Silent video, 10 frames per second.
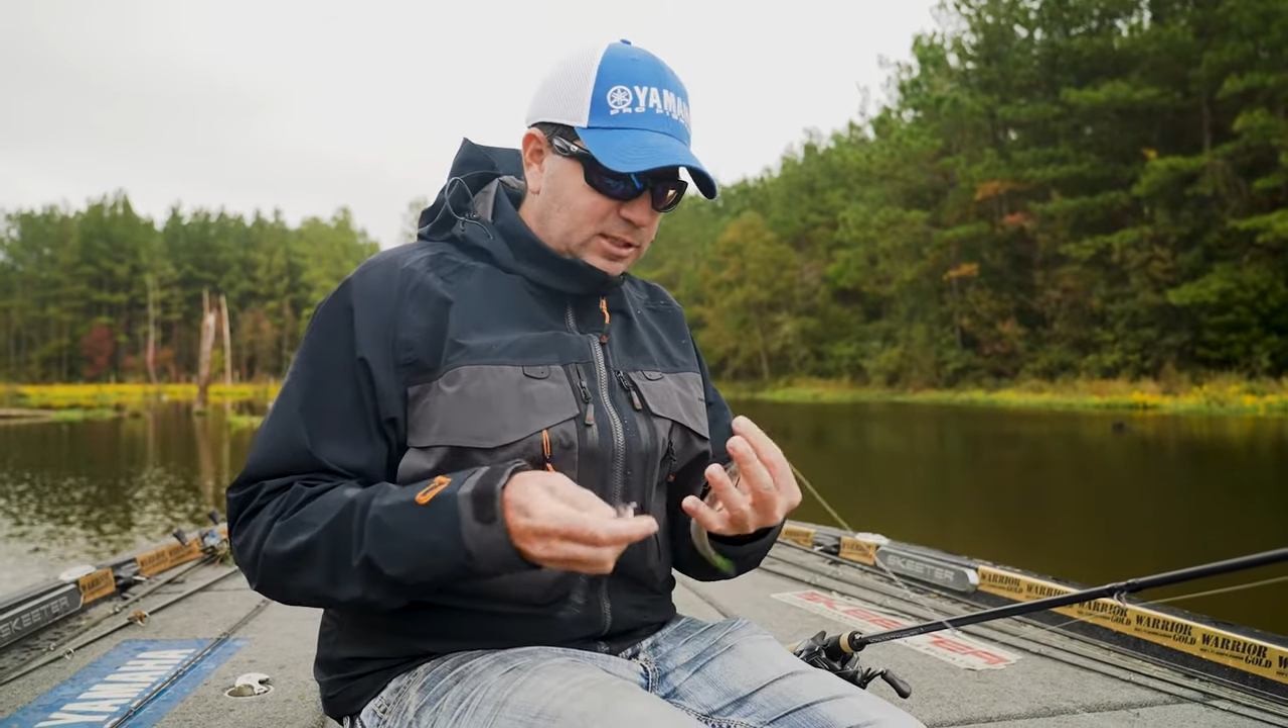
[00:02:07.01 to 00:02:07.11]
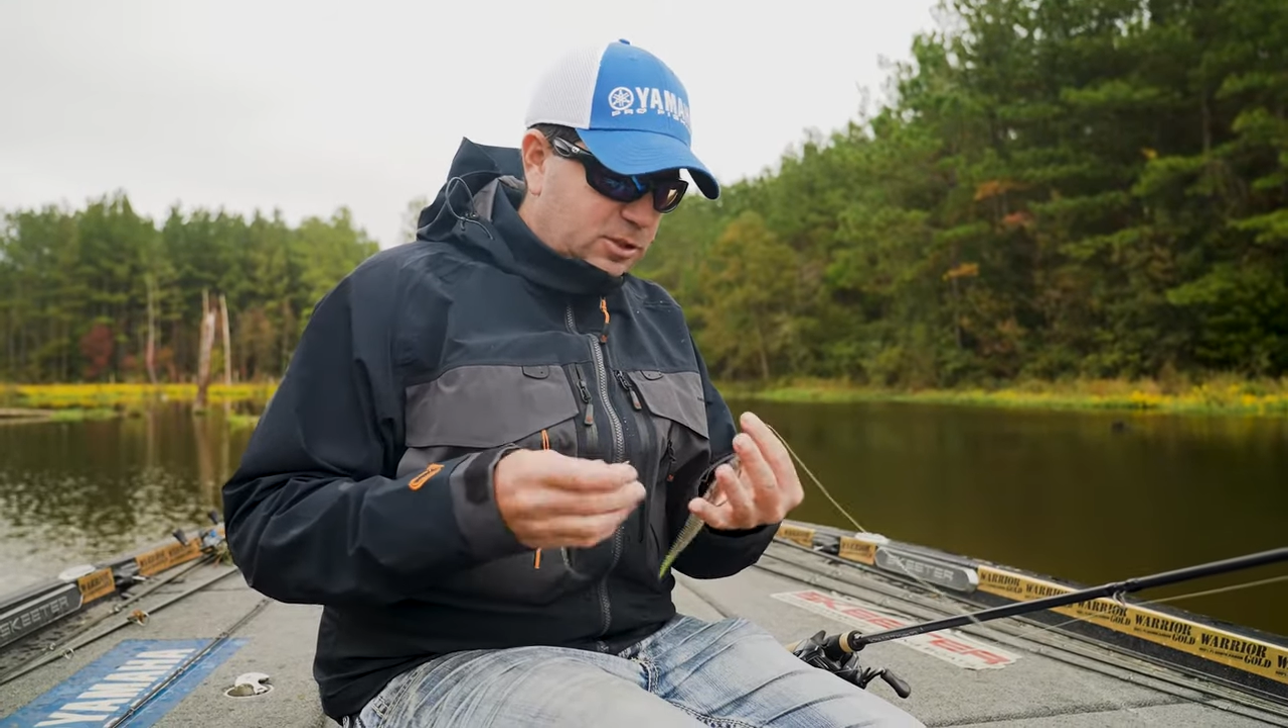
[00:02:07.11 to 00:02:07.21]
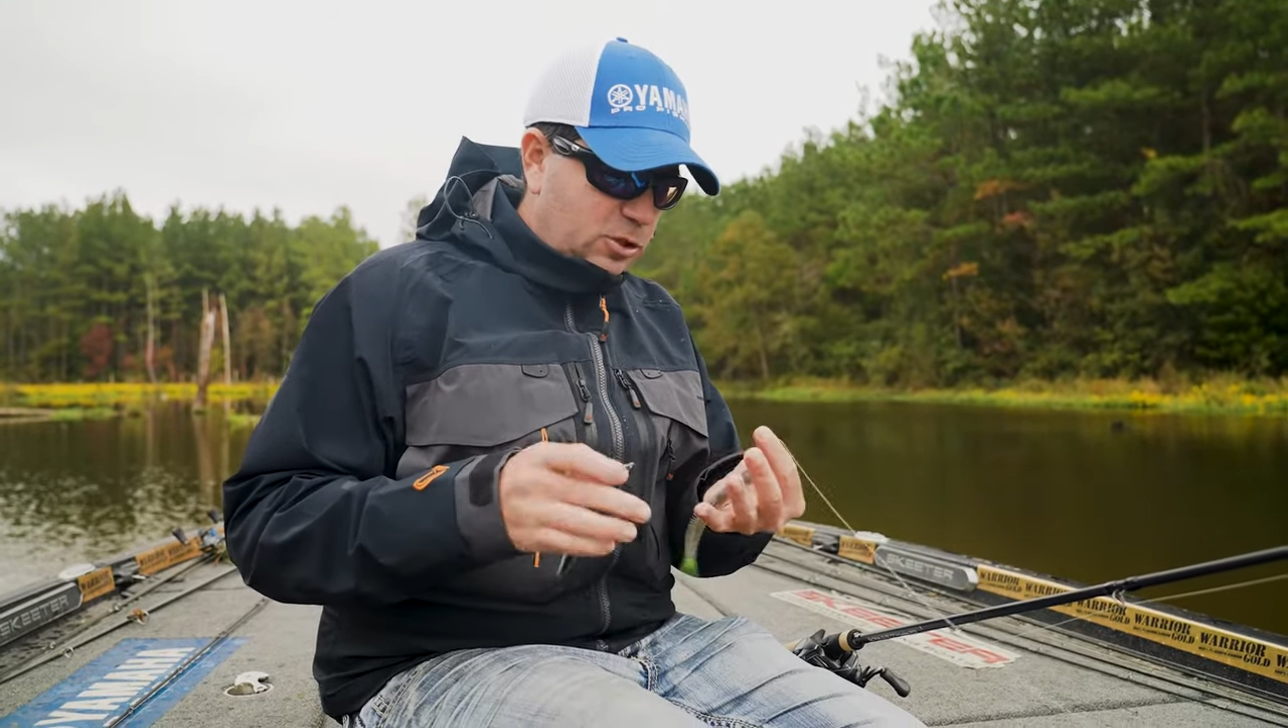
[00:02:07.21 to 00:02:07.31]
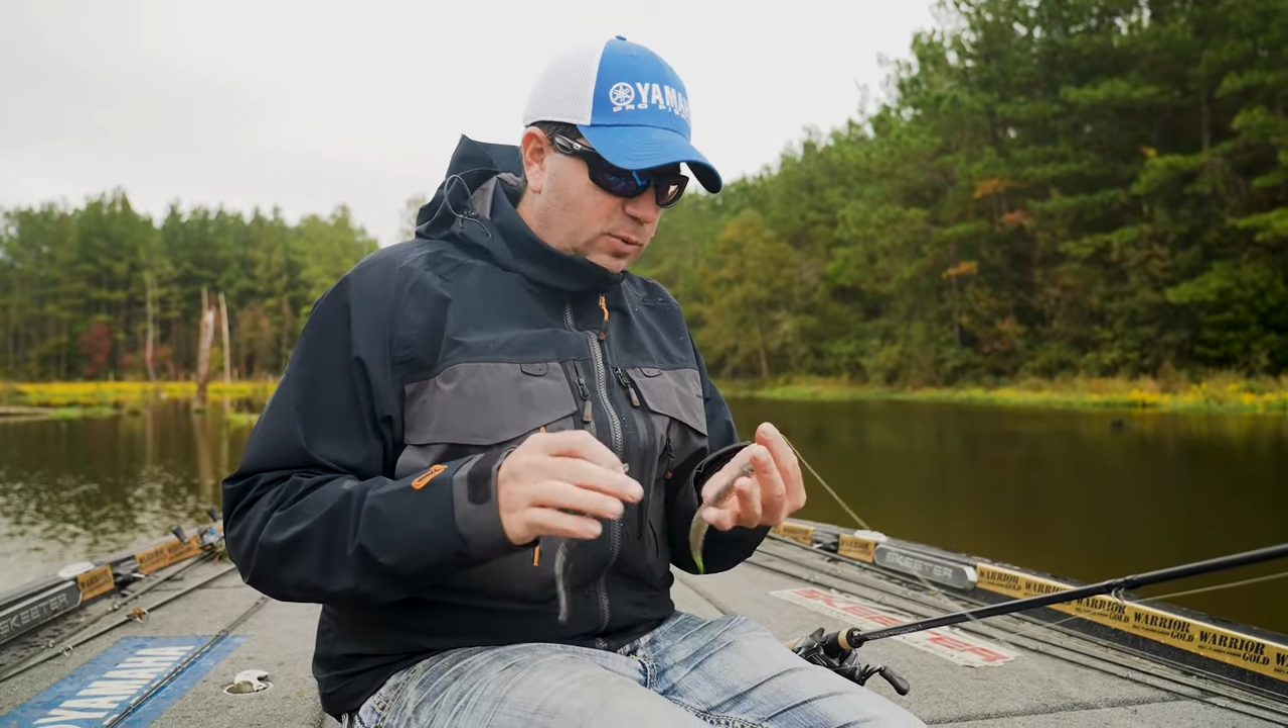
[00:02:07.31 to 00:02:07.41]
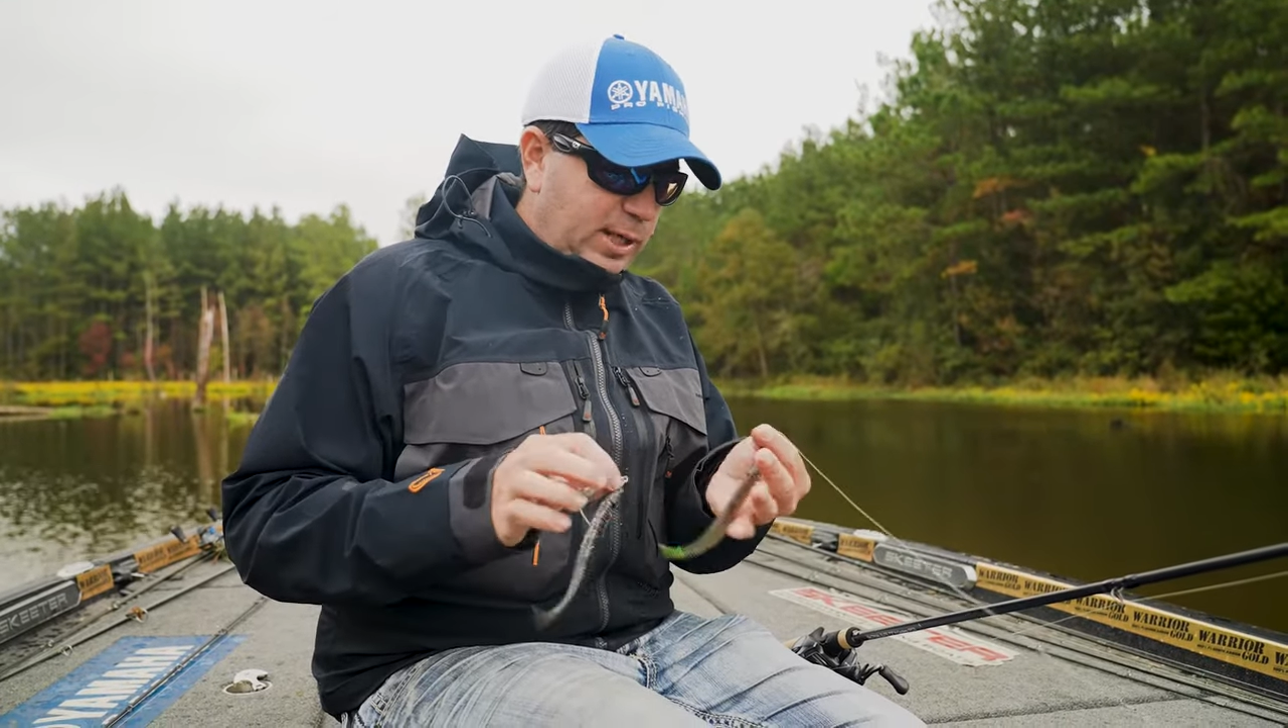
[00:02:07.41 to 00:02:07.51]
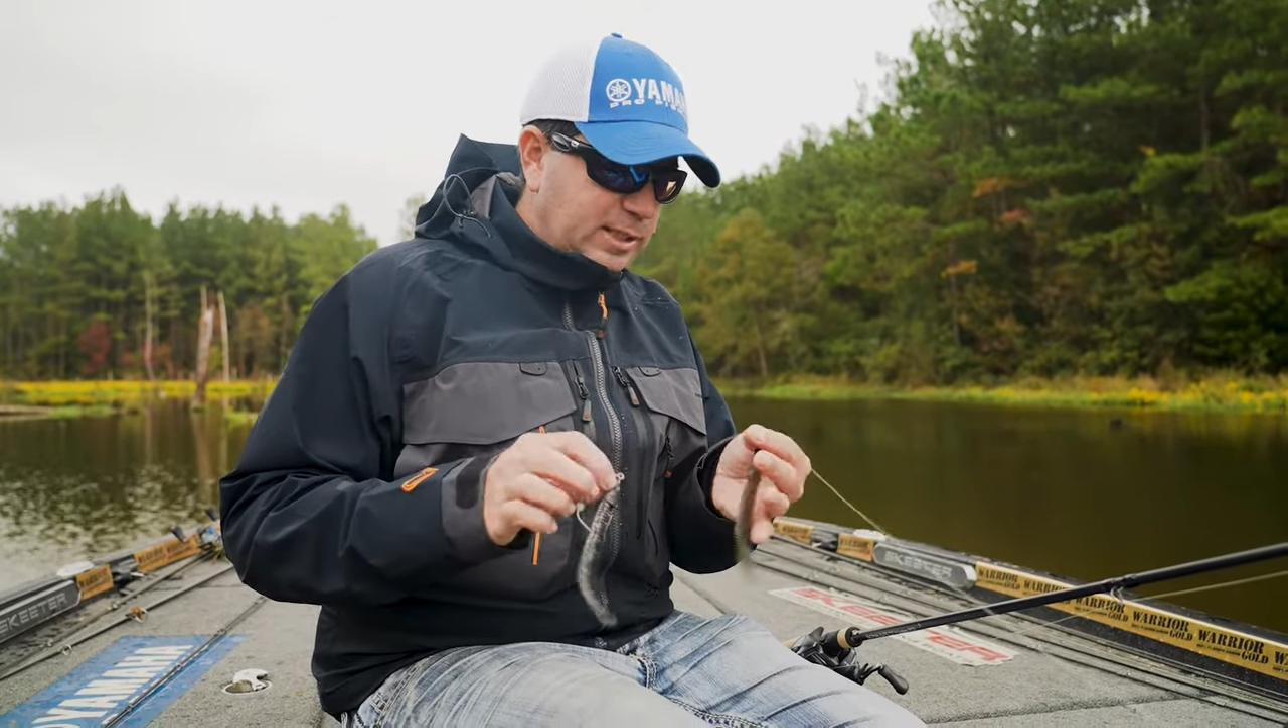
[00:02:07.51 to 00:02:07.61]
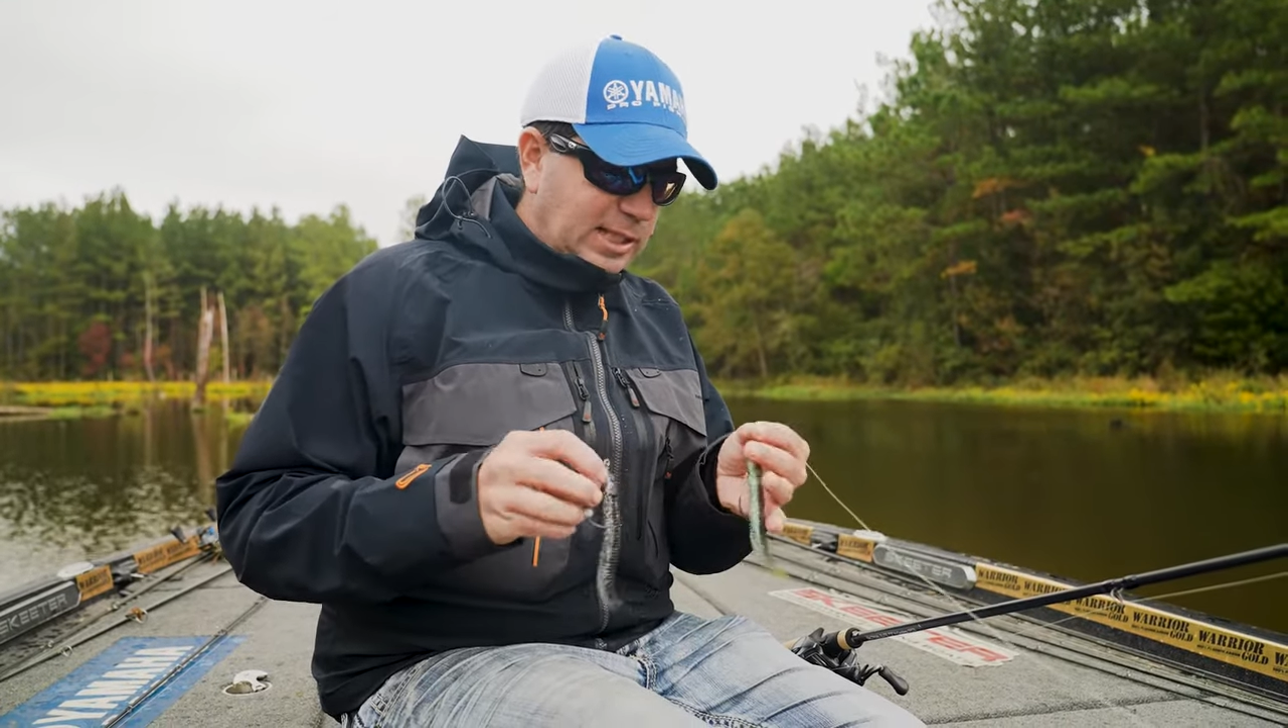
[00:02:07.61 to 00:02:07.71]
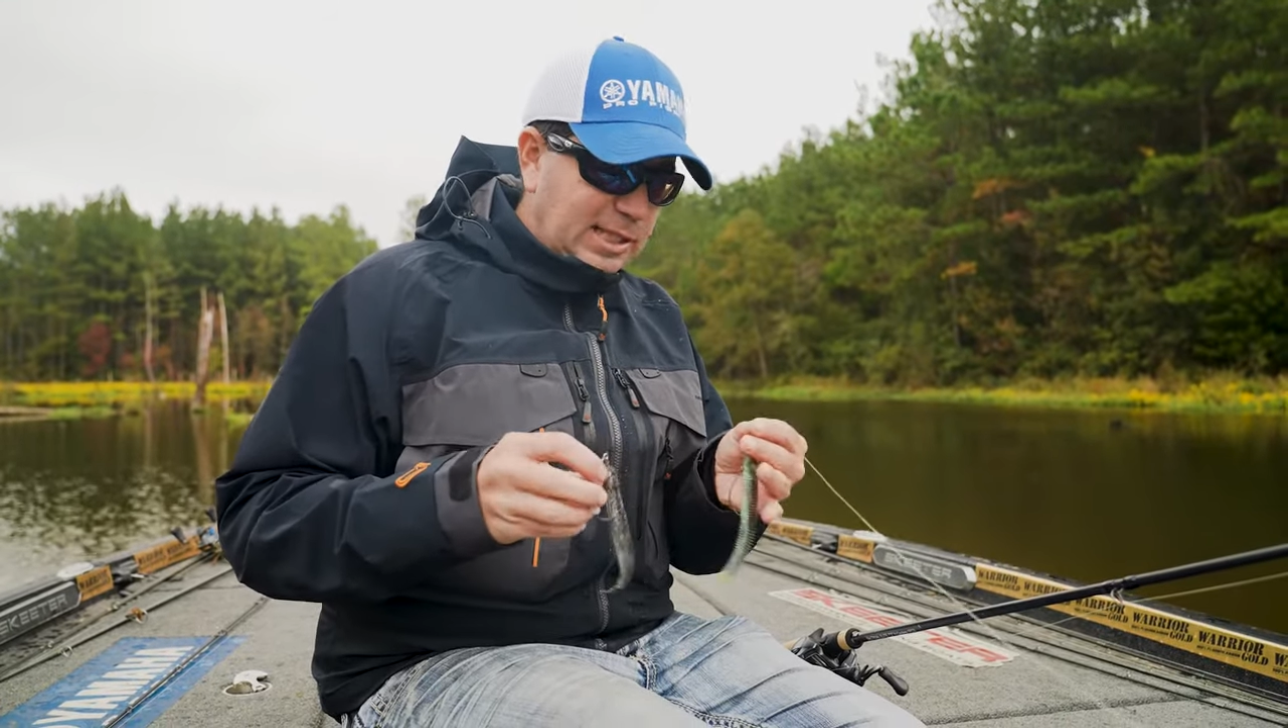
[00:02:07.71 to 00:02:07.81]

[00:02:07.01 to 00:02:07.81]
the two ways I